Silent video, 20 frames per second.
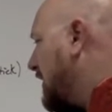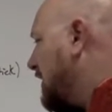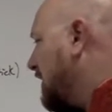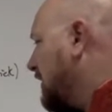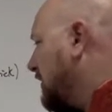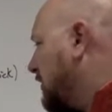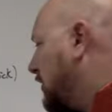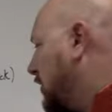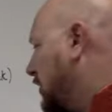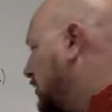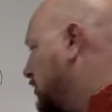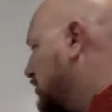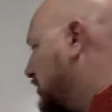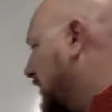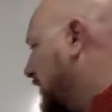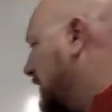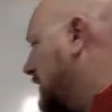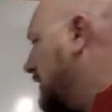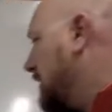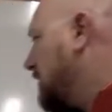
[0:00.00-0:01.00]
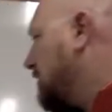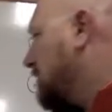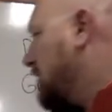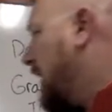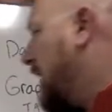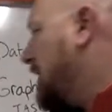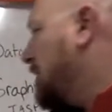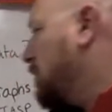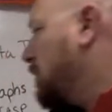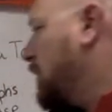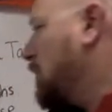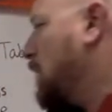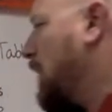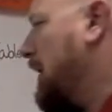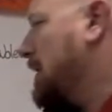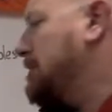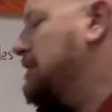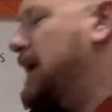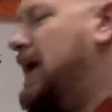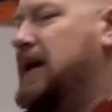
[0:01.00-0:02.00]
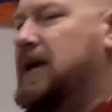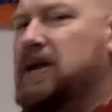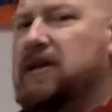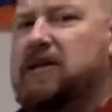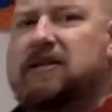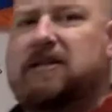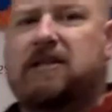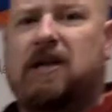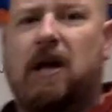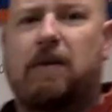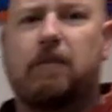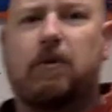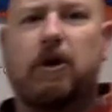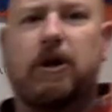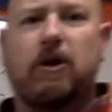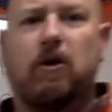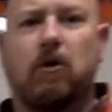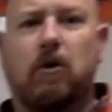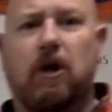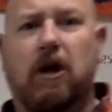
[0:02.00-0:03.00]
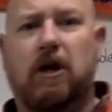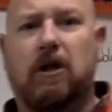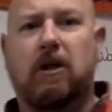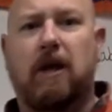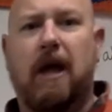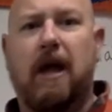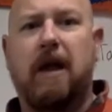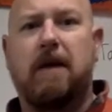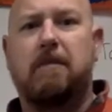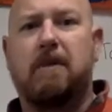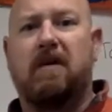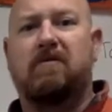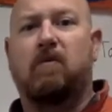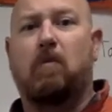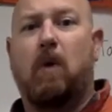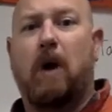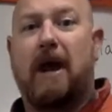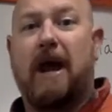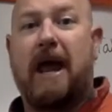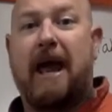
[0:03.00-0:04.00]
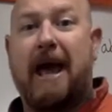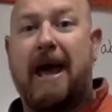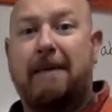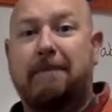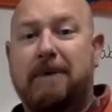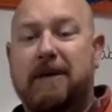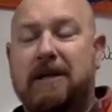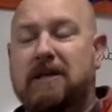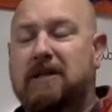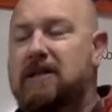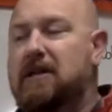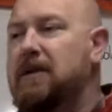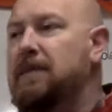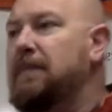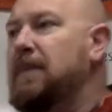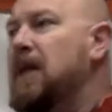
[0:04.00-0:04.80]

conclusion. Right, we want to make a summary or a claim of what happened.